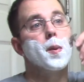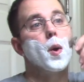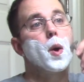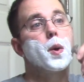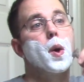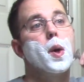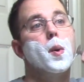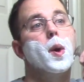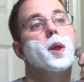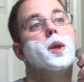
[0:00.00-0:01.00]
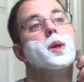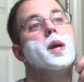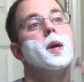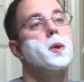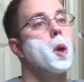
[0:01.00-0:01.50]
and I'll show you one of these
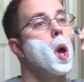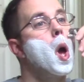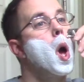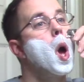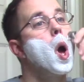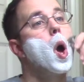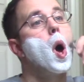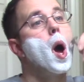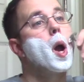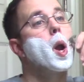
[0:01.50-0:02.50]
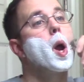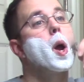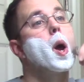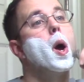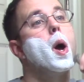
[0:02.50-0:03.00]
days. I can
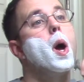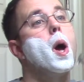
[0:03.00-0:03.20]
take a